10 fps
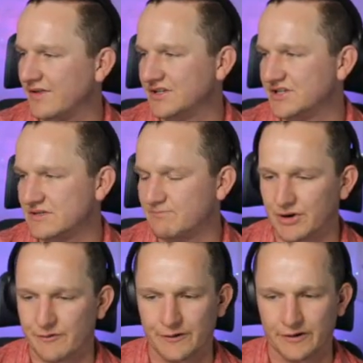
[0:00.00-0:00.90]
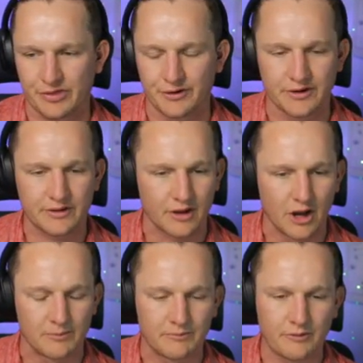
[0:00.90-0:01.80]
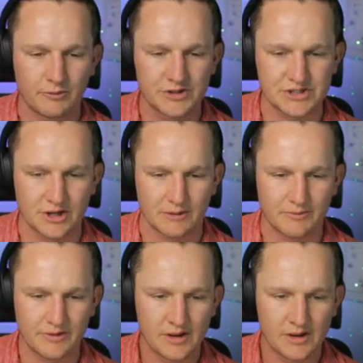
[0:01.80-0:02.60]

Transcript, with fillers: He just put his foot through it and hope, wish and hope.